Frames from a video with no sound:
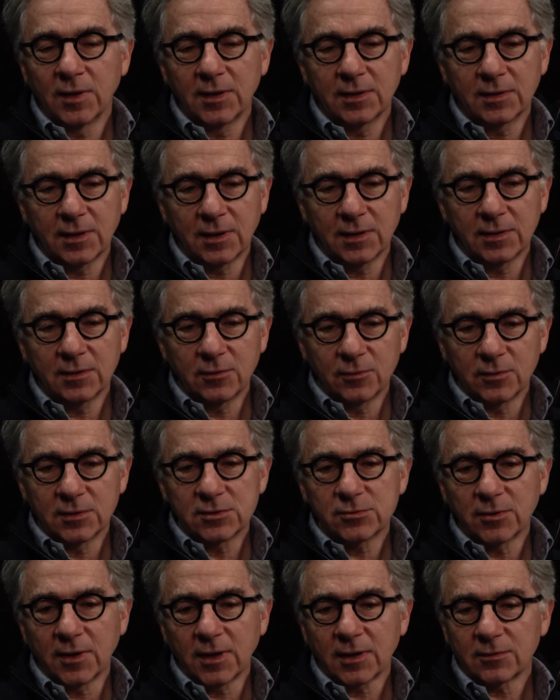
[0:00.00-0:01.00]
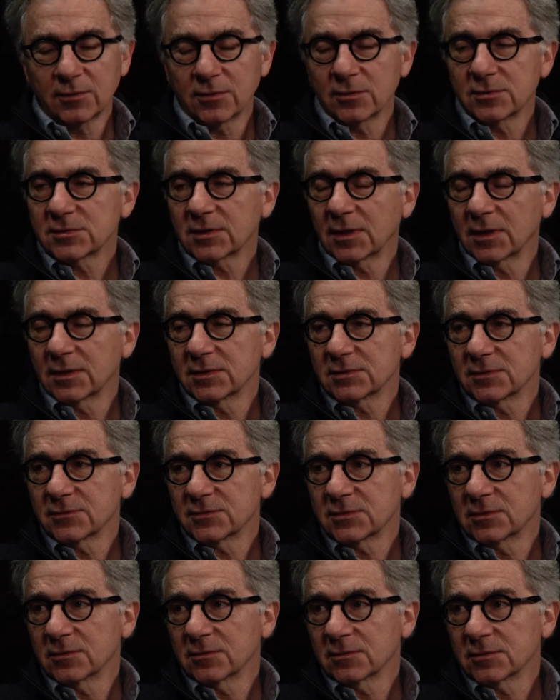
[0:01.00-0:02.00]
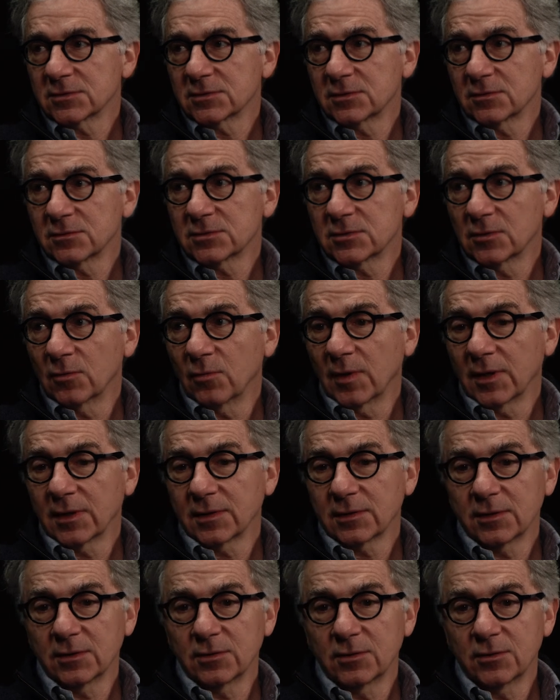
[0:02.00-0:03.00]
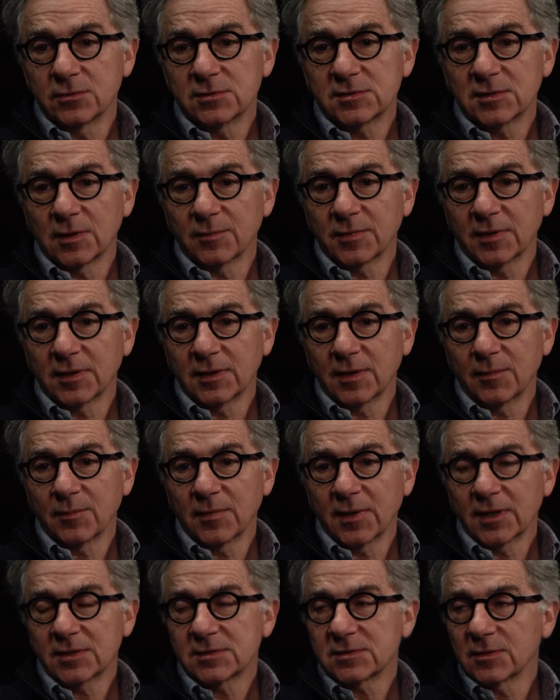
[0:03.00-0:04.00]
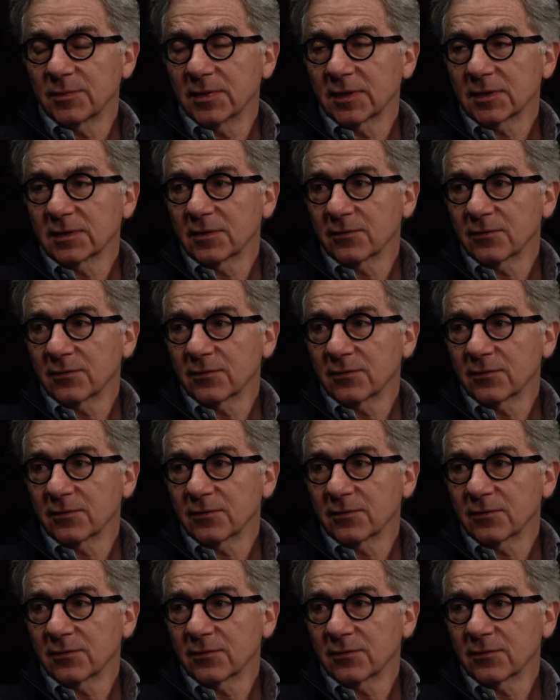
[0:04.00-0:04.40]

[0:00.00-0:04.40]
We tend to attract those kinds of students who want to do something that makes a big